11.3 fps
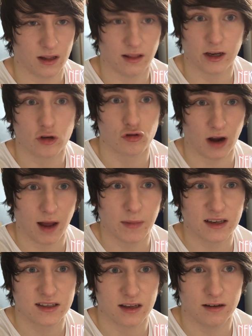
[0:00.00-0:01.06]
like drama
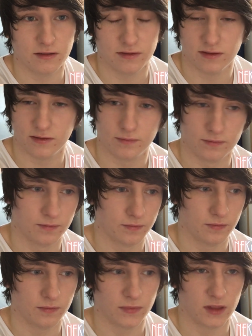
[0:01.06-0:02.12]
stuff.
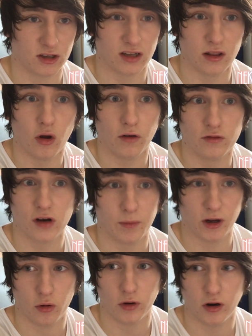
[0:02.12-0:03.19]
There's a lot of drama
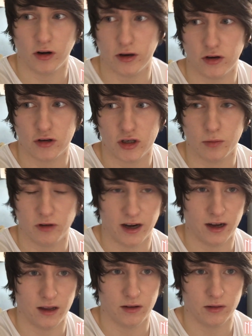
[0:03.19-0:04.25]
going on on YouTube right
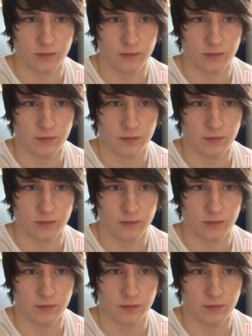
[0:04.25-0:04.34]
now.